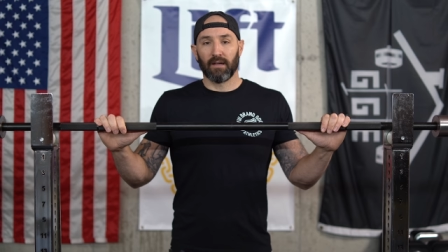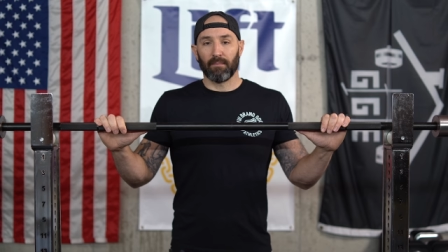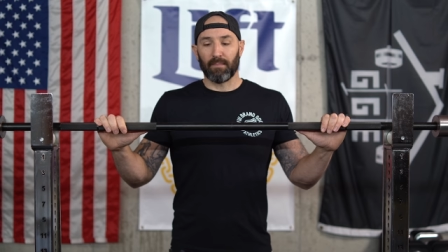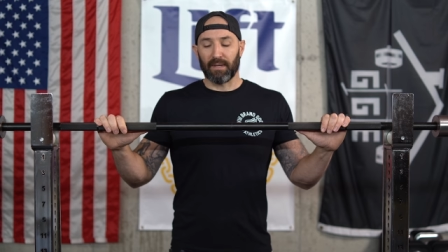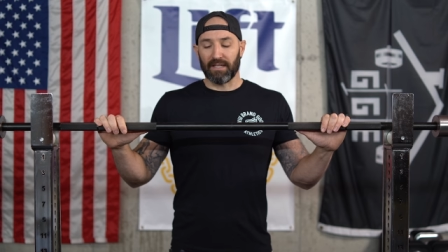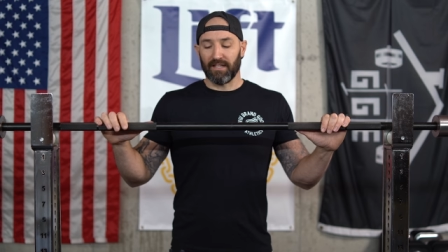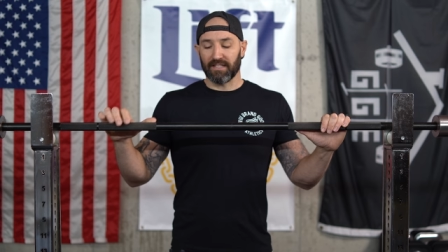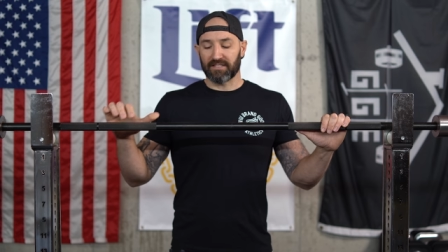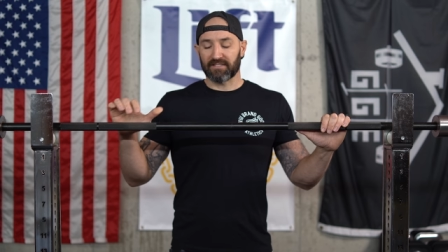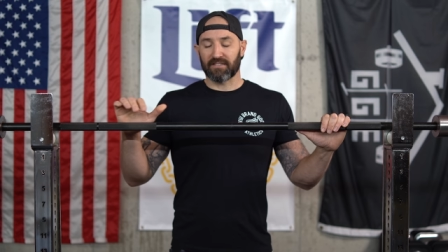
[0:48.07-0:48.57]

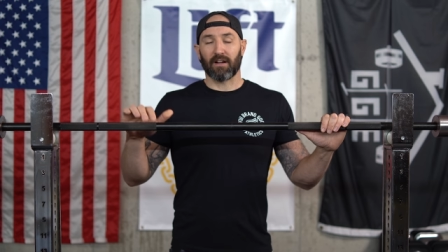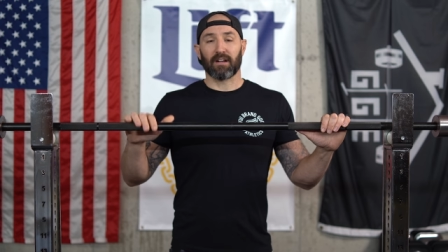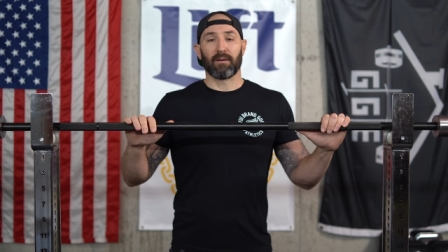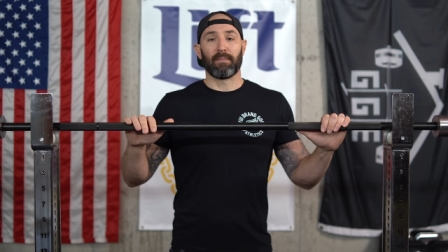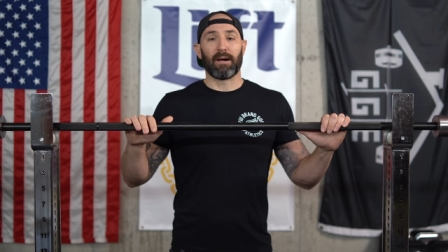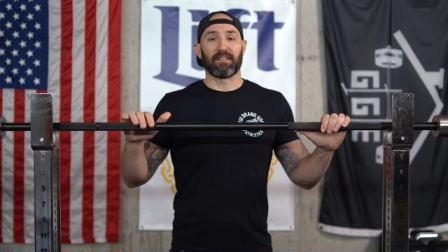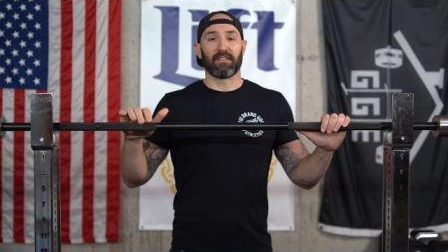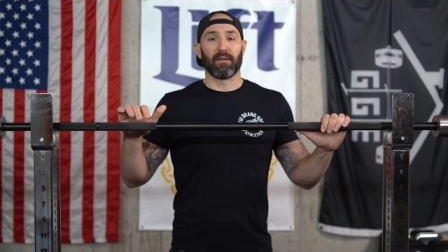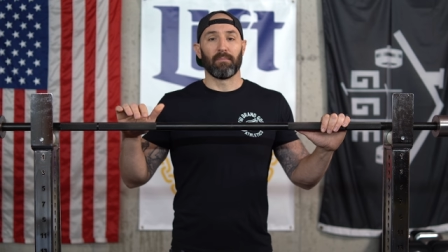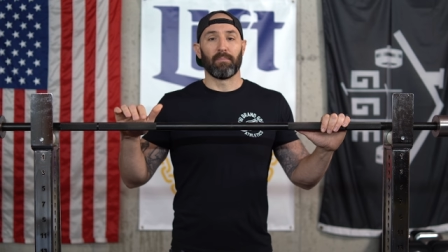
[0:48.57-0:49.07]
But let's talk
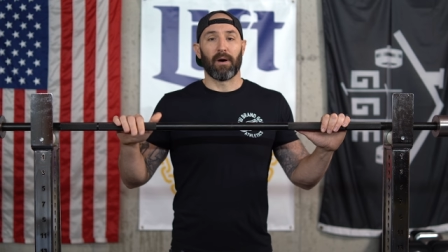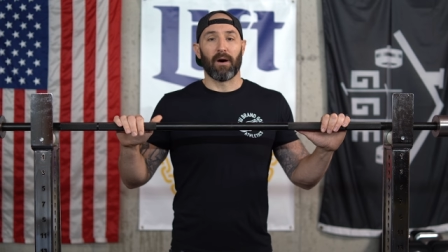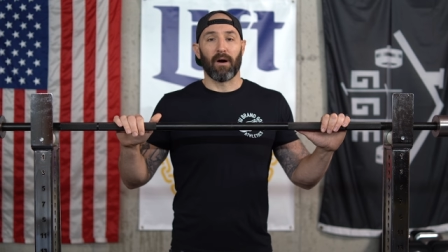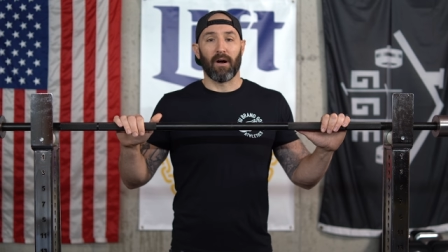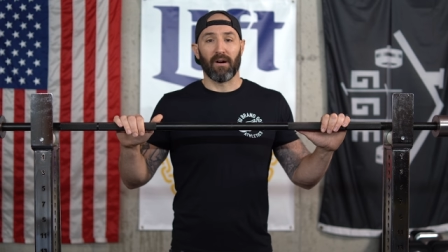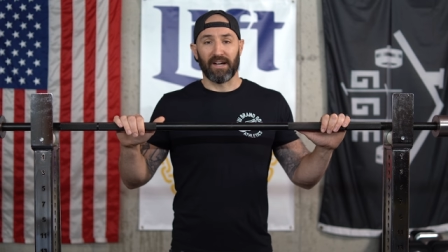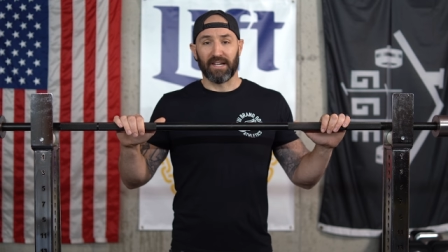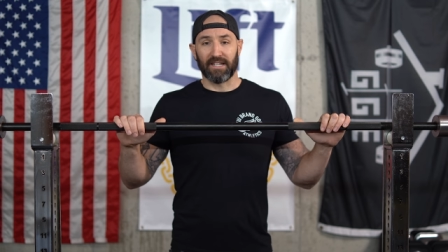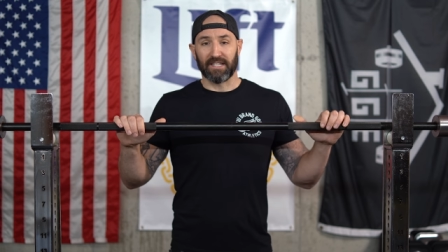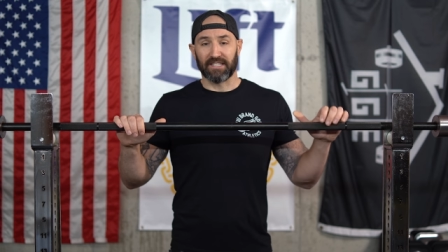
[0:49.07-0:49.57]
about the
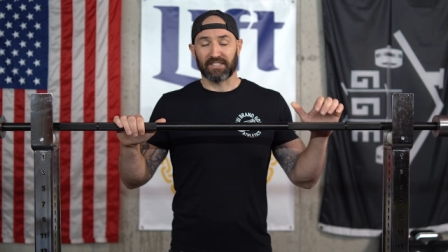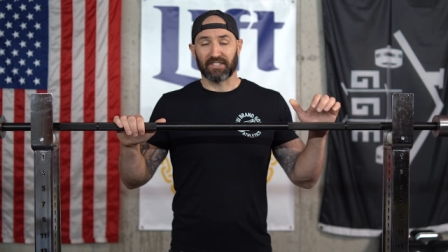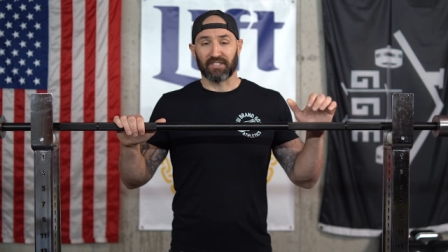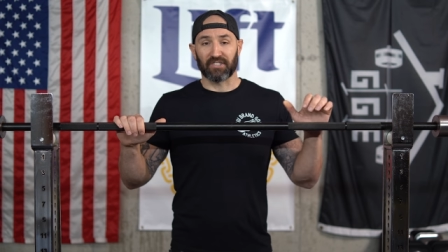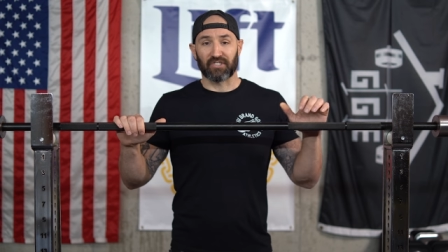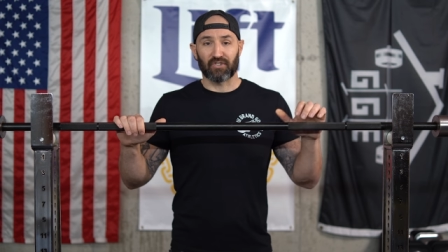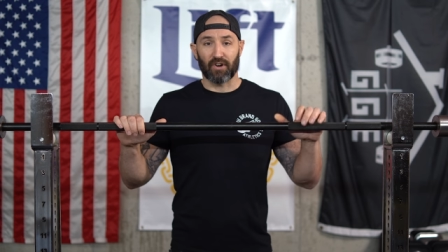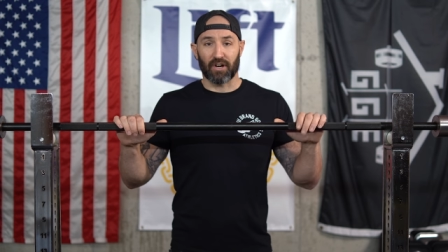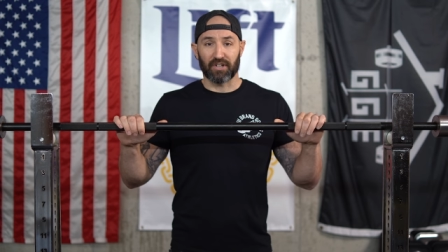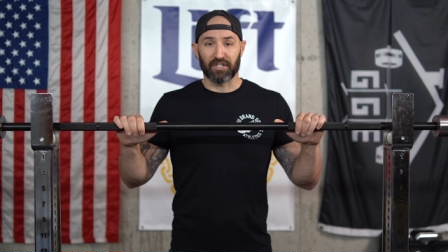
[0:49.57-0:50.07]
bar and its
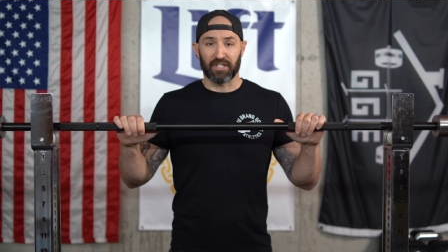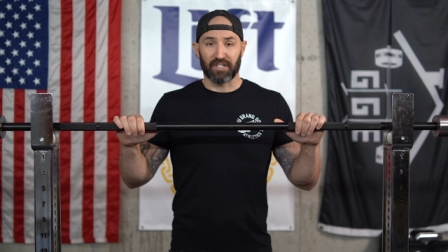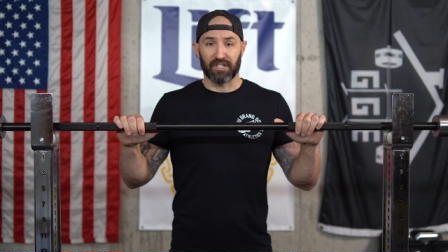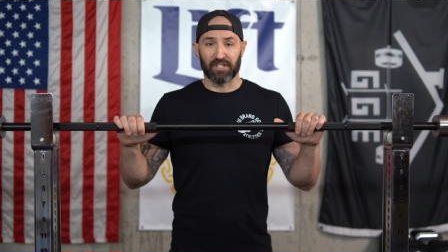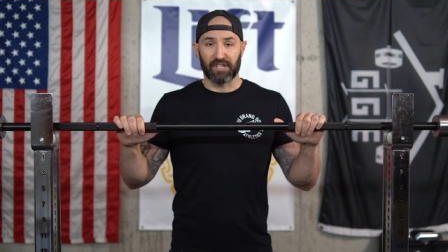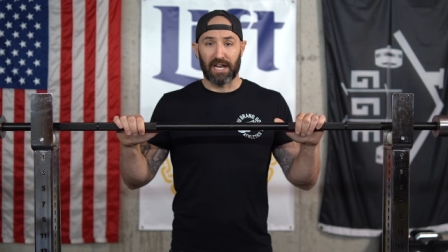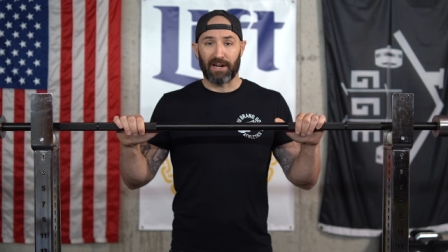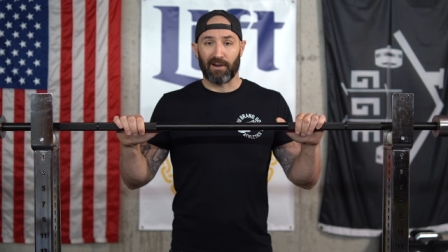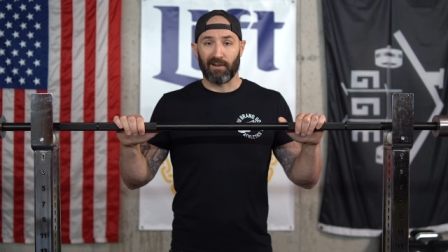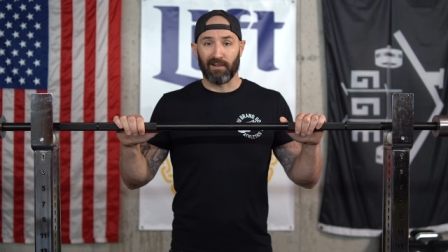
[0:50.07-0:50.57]
construction in
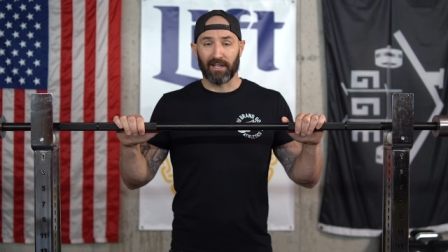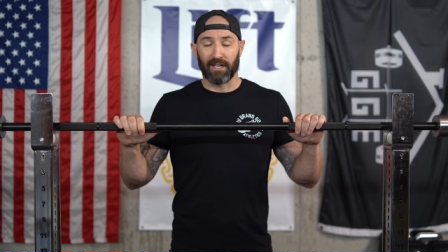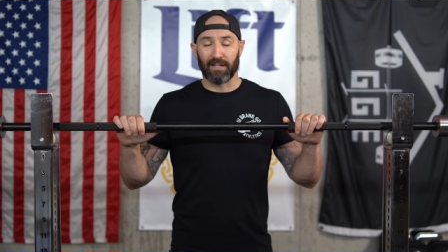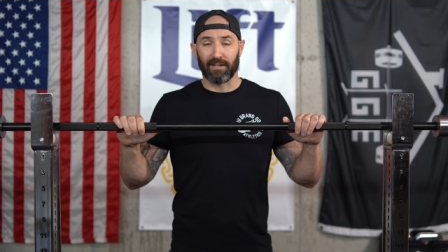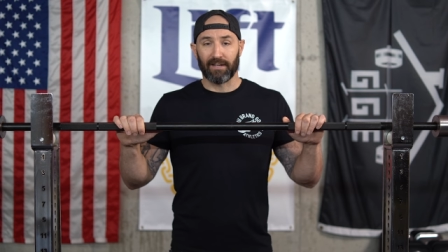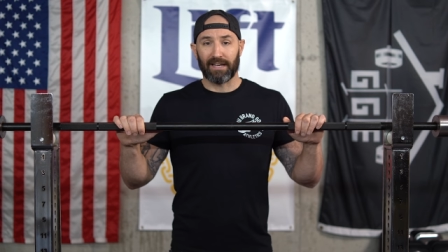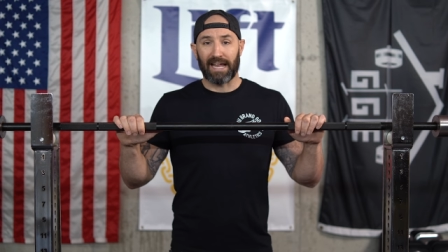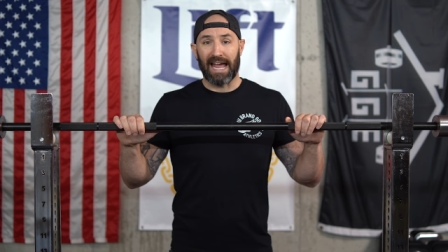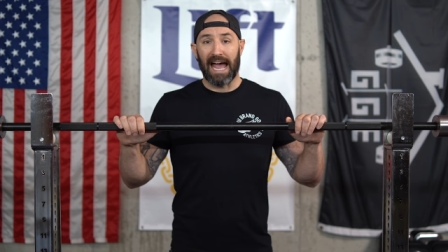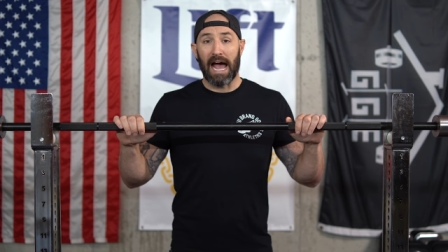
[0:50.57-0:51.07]
general and